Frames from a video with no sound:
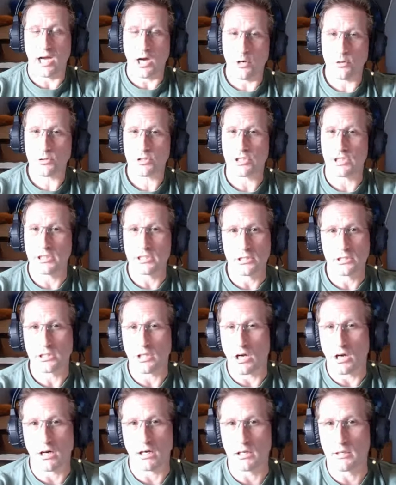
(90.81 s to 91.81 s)
oceans
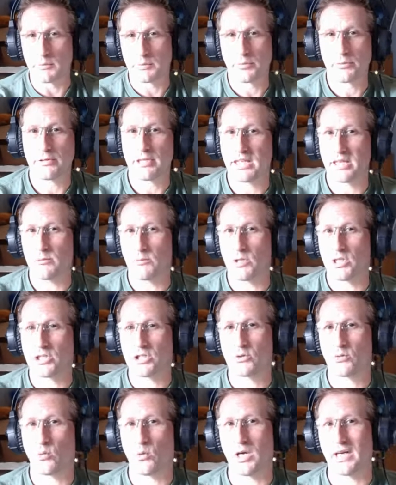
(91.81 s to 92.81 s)
are pretty
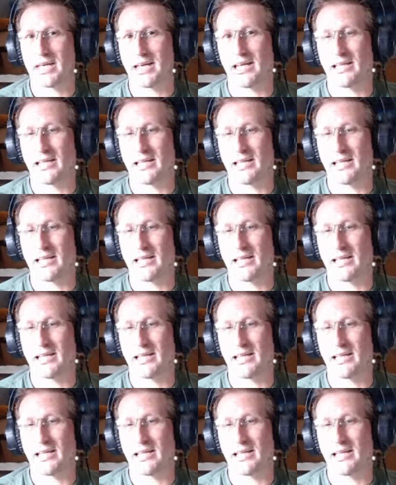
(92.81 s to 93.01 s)
much what